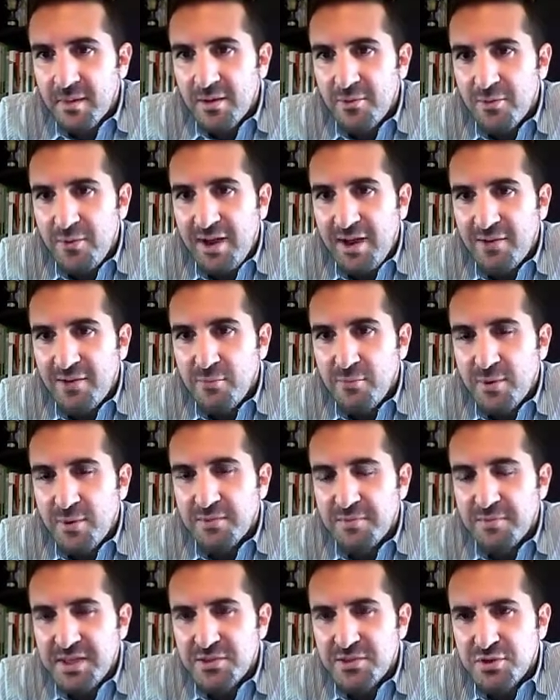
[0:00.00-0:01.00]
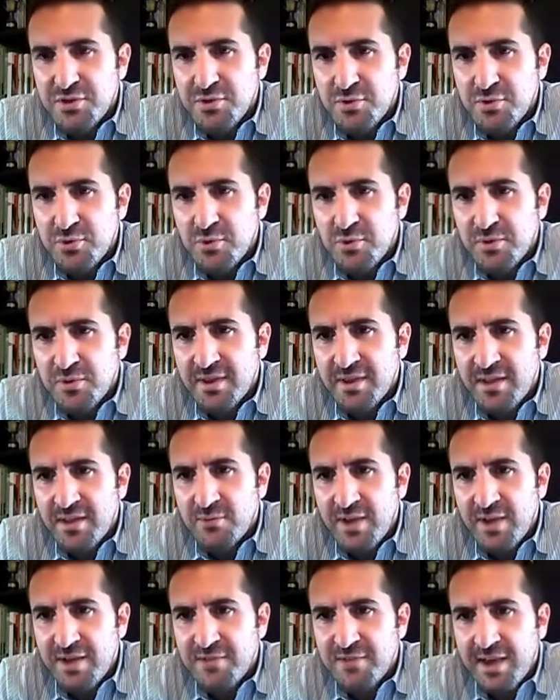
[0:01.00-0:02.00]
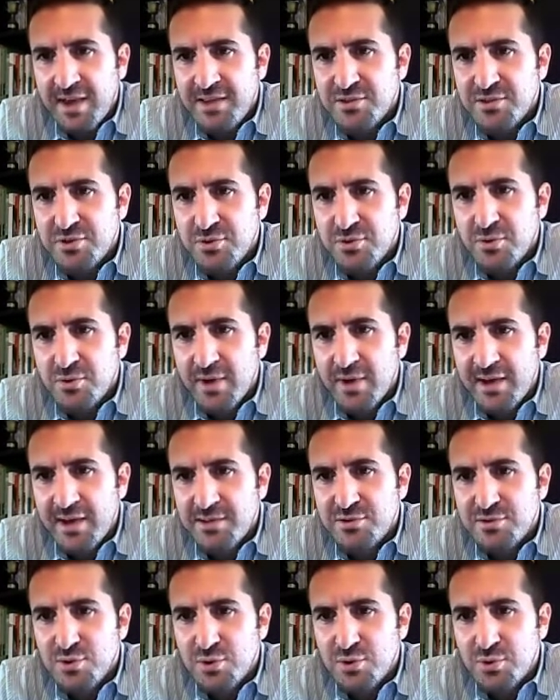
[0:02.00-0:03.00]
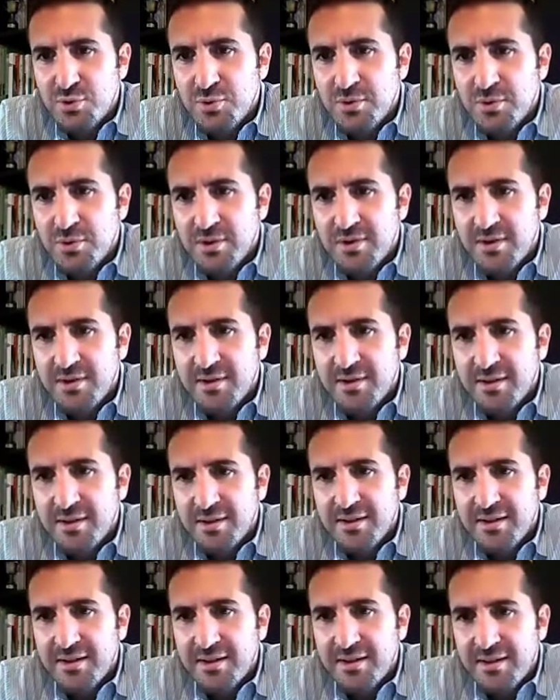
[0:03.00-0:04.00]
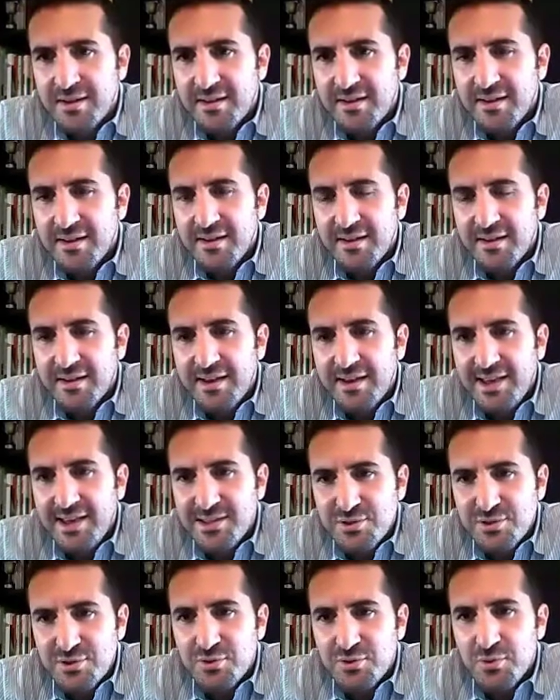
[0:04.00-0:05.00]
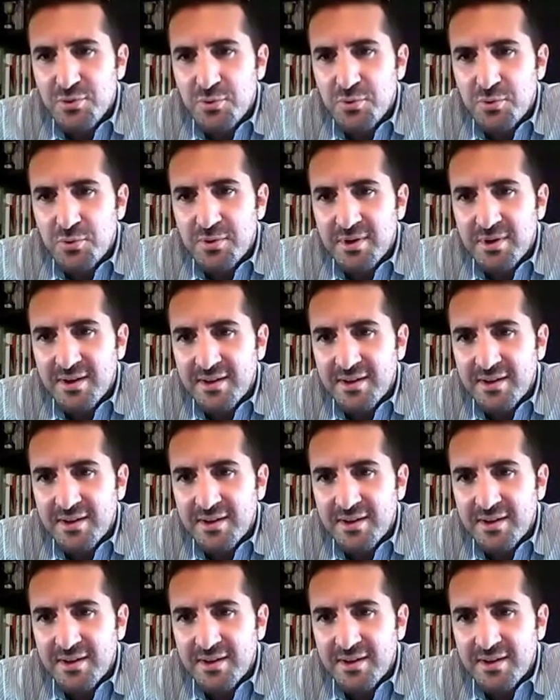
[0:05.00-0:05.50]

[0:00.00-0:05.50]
We have one B2, then we have A2, A2, A2,